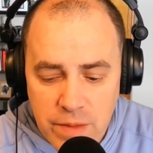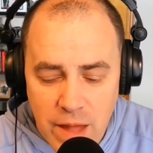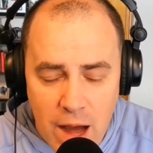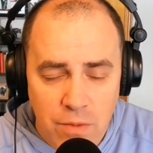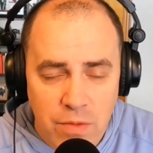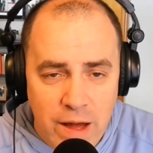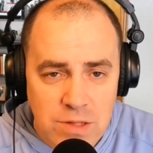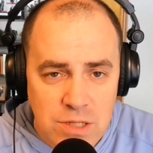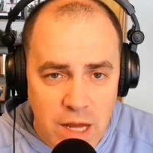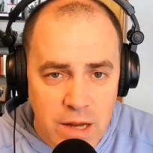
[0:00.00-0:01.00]
Now,
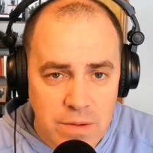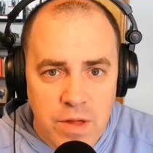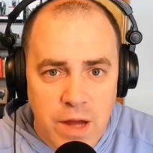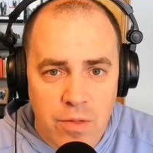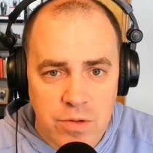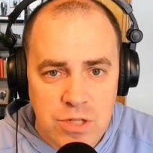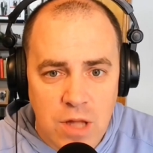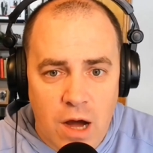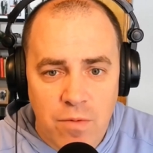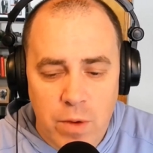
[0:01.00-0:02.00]
that said, the other
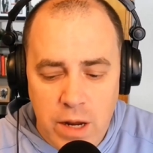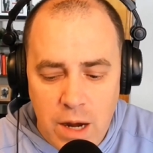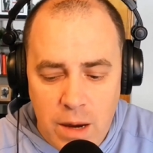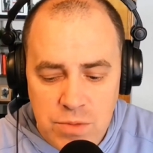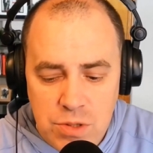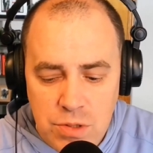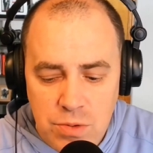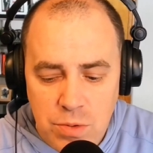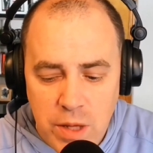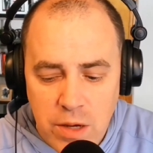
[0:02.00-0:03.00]
stuff when it comes
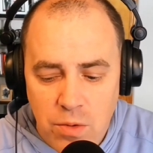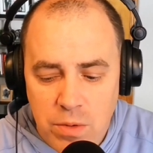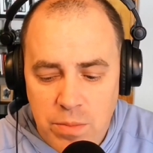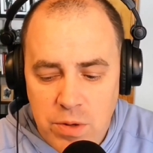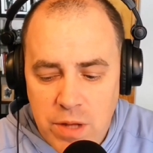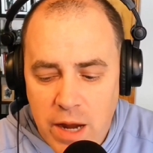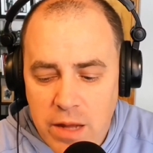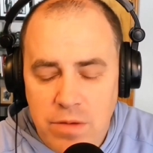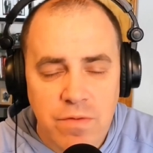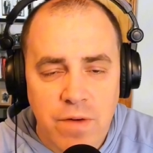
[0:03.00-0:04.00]
to legal and
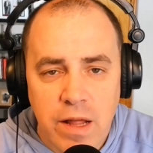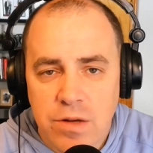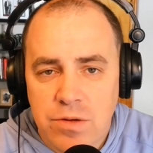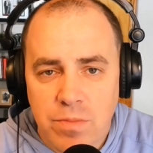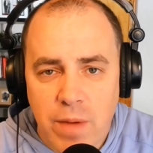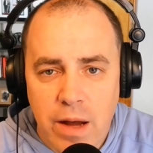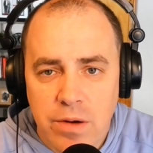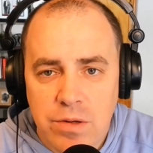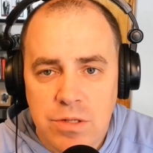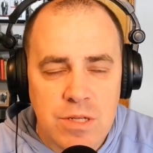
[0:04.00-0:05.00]
protective financial matters,